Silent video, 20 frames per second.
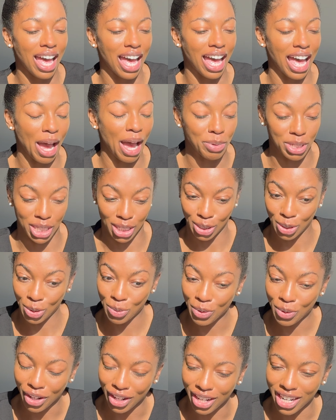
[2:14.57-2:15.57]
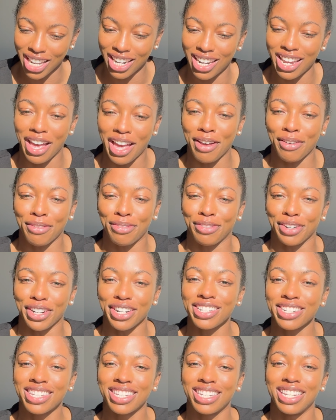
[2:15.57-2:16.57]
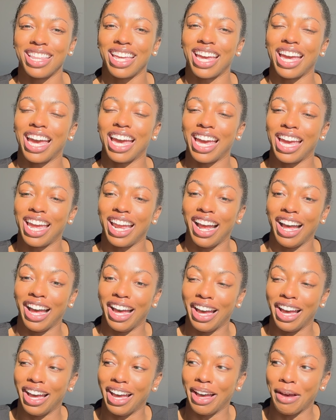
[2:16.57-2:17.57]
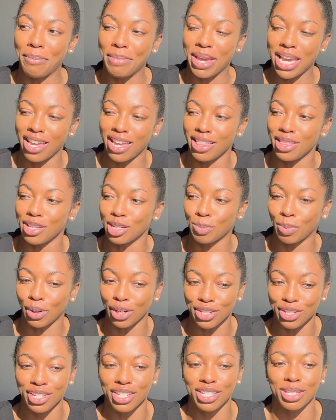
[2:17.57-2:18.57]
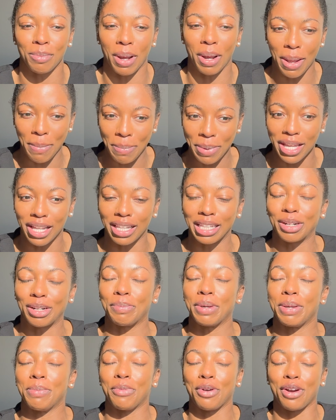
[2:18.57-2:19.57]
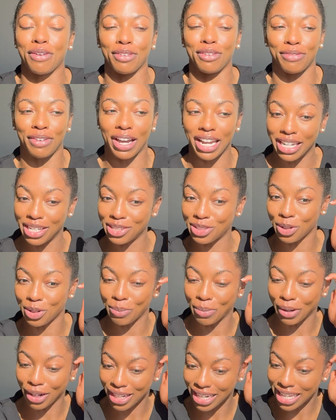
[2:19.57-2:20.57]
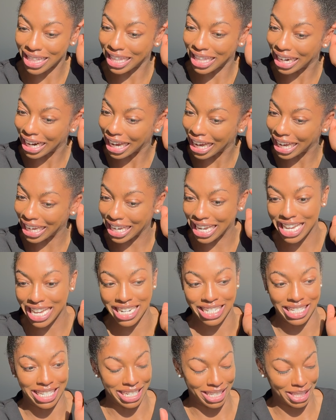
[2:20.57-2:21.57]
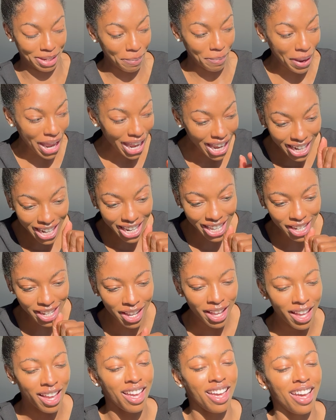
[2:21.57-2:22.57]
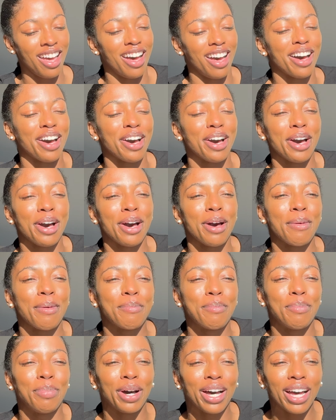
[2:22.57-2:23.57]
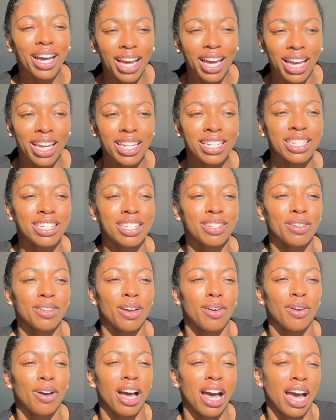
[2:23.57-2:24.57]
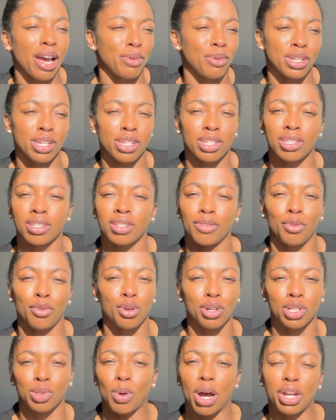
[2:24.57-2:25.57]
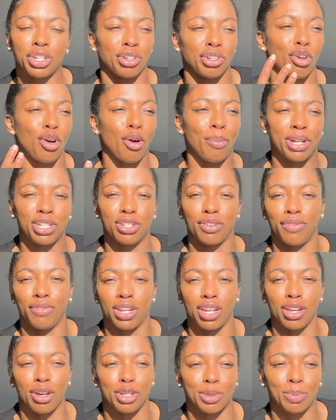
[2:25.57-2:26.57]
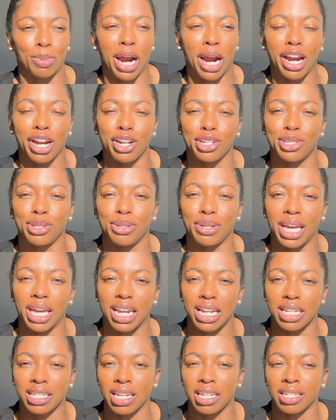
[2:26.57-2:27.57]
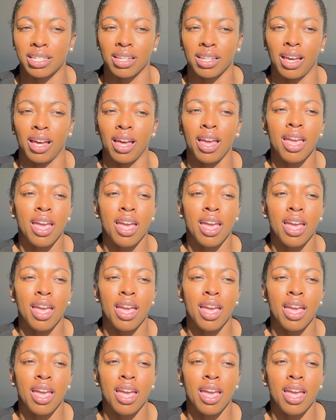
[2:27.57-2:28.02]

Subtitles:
I was a little worried at first that making this purchase might be a little bit more of a financial burden than I anticipated, but I was, of course, watching a whole bunch of videos prior to getting a Tesla,